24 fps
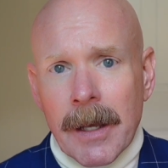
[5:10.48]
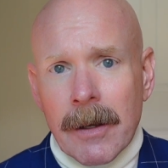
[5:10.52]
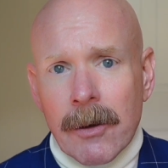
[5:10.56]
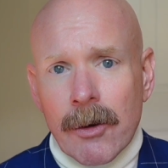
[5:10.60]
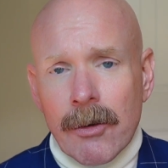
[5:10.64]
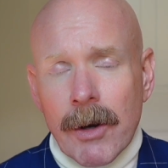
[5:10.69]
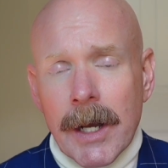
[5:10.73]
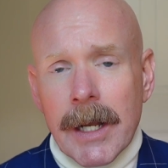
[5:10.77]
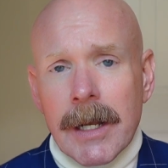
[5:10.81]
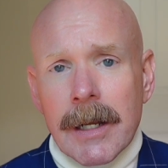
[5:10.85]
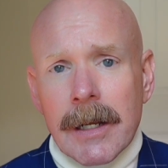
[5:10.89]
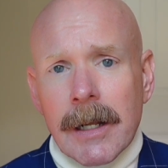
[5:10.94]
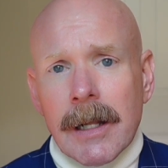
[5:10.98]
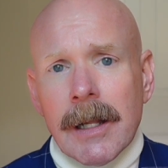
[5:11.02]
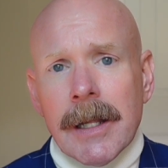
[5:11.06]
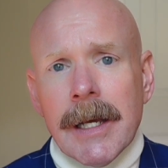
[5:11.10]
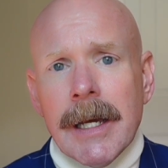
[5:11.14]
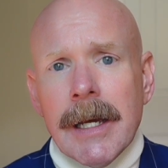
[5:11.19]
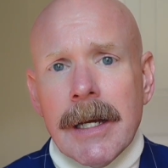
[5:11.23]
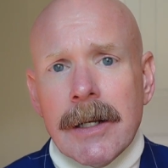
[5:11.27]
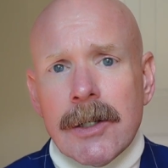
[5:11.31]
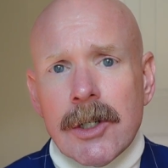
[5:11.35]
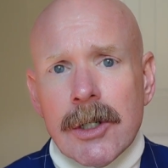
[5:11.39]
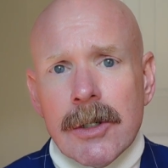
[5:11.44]
created a
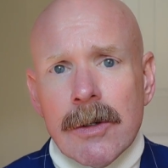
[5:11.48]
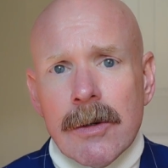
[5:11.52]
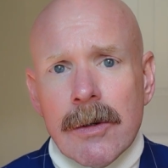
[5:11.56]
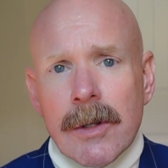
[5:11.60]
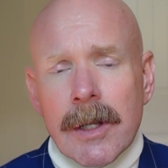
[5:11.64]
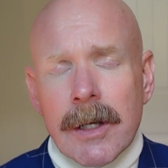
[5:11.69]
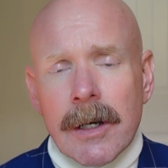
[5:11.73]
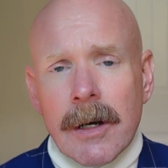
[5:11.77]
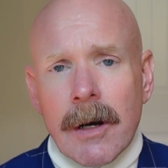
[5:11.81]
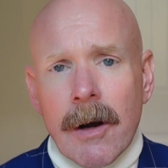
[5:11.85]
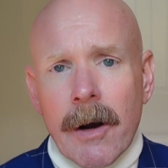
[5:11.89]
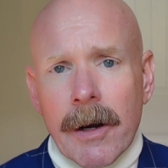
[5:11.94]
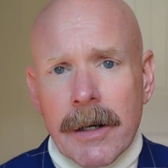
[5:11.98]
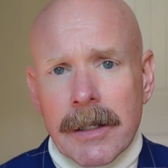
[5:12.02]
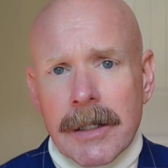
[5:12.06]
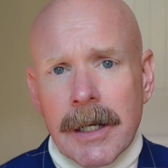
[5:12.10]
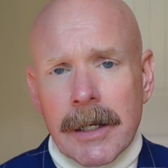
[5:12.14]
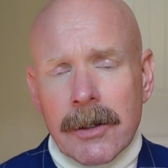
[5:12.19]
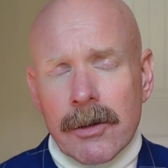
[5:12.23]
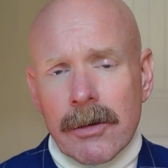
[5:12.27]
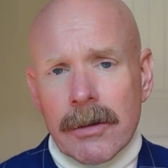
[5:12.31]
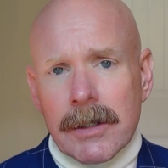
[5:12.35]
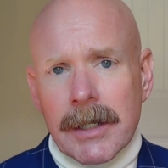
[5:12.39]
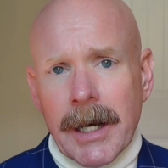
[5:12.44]
link to the
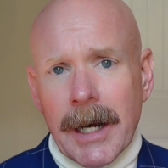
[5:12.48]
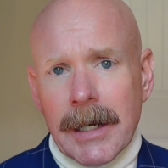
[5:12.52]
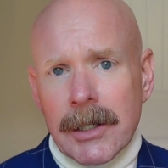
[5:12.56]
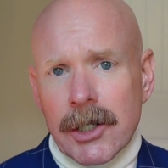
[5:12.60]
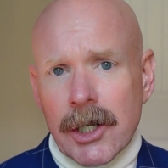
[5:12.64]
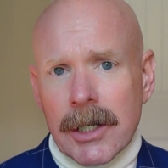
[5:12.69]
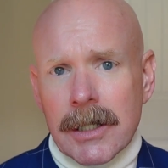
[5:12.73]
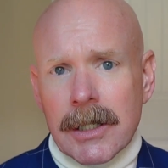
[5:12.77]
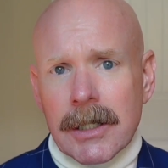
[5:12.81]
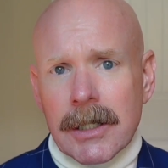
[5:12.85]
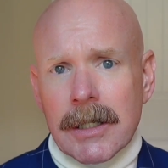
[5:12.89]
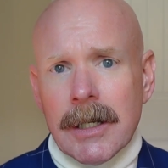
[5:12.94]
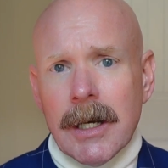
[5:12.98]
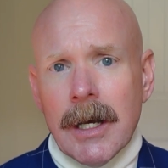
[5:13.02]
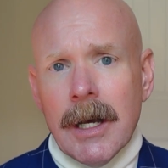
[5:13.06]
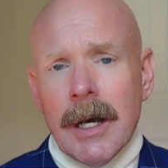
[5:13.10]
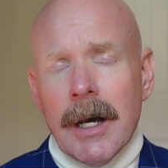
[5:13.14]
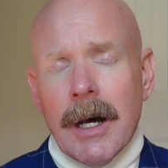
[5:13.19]
Architectural Digest